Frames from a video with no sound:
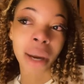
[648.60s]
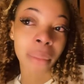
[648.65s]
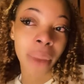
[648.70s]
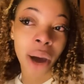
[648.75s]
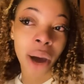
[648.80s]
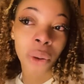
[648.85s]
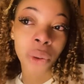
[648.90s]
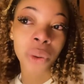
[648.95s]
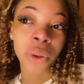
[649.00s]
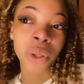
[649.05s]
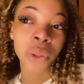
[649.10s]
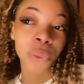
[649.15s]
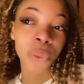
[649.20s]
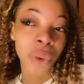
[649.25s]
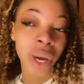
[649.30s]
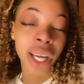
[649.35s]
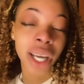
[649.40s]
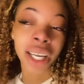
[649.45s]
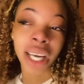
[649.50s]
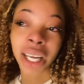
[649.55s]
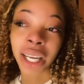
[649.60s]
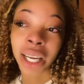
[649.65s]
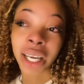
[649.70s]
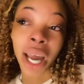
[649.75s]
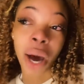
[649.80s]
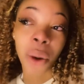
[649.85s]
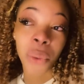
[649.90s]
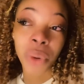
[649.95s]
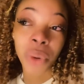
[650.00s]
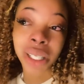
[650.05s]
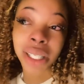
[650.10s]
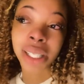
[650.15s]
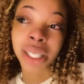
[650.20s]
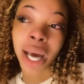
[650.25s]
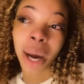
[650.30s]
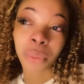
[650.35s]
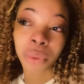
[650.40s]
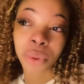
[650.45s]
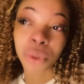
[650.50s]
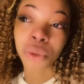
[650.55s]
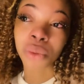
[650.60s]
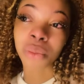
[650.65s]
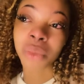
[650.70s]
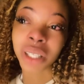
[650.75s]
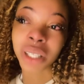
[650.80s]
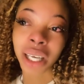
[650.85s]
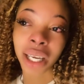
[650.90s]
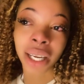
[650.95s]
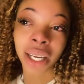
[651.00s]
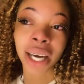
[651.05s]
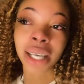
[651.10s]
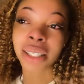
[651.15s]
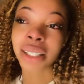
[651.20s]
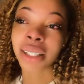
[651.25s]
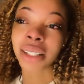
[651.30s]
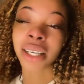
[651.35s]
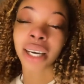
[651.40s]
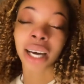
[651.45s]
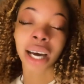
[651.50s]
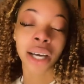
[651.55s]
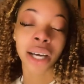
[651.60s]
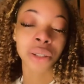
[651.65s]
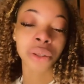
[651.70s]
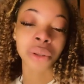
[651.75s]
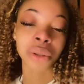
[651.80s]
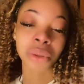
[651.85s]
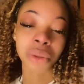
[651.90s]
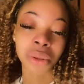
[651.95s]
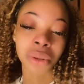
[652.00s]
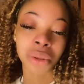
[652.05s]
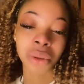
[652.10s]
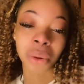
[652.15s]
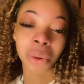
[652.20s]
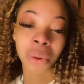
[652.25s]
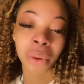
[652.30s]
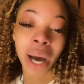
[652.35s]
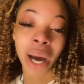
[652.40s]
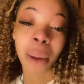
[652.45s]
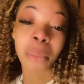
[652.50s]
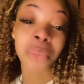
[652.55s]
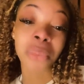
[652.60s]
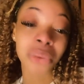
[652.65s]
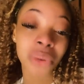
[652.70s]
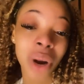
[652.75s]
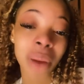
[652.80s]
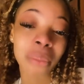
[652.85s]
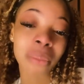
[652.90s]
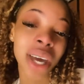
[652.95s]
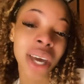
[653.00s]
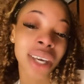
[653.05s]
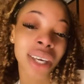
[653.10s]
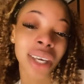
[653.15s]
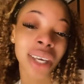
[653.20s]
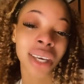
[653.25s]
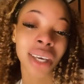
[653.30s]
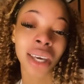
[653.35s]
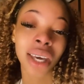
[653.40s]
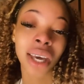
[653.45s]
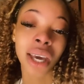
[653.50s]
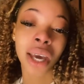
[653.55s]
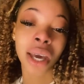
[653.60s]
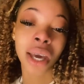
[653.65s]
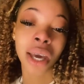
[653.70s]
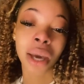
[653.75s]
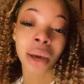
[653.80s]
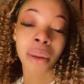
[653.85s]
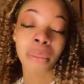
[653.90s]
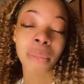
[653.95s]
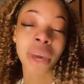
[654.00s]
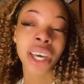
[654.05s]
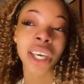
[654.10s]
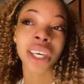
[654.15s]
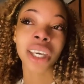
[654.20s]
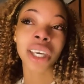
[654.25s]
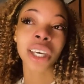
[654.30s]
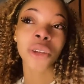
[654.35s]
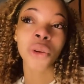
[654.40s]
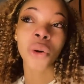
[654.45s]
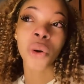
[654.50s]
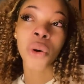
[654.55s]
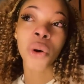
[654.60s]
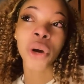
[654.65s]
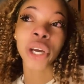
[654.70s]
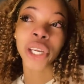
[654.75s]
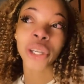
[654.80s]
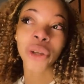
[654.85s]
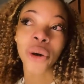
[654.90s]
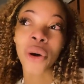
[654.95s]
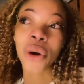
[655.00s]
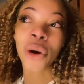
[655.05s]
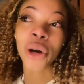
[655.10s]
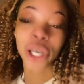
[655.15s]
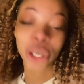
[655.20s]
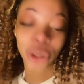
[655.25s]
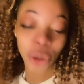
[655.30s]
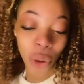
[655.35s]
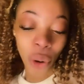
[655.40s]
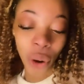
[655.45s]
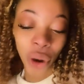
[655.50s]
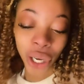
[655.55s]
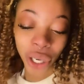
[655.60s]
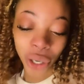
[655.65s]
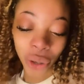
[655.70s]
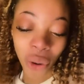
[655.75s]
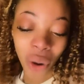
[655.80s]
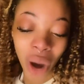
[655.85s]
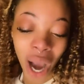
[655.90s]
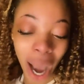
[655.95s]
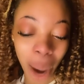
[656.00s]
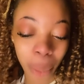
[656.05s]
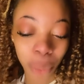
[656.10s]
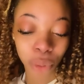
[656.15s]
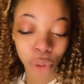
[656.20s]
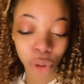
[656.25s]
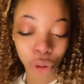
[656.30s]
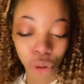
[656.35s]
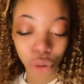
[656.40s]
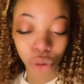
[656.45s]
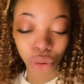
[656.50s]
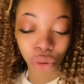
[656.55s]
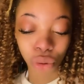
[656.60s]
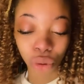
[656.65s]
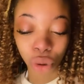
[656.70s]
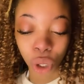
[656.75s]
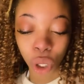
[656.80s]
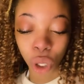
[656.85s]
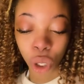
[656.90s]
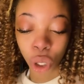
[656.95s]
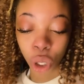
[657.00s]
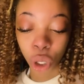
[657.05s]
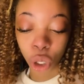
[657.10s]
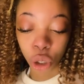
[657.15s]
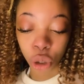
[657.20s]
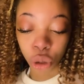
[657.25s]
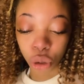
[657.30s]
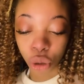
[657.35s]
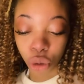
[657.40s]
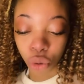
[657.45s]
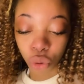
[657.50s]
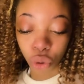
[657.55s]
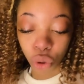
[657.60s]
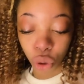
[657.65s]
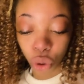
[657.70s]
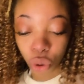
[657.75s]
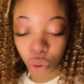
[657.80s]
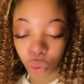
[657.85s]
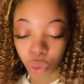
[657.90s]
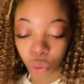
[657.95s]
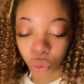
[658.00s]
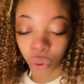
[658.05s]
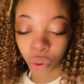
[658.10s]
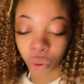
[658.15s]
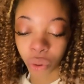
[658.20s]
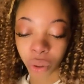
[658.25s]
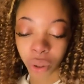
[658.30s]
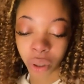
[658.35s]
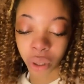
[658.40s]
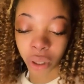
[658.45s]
now my own way, now waiting happened to me, now I see the handle. So I pray make you know happen to you,